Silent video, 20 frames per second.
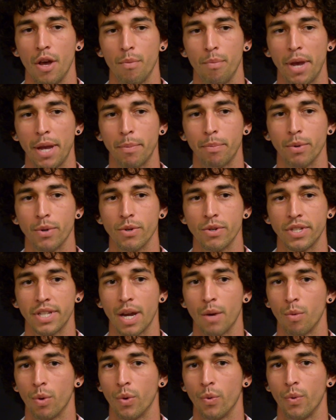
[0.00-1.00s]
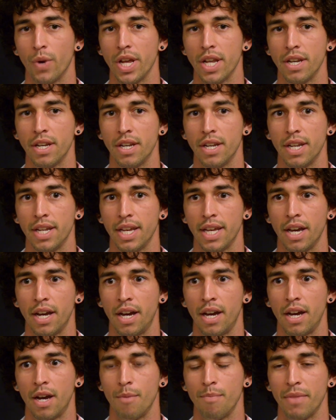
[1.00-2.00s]
papers that were written
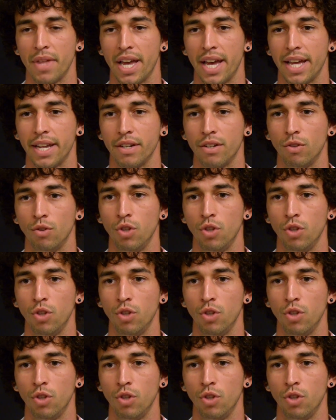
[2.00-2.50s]
that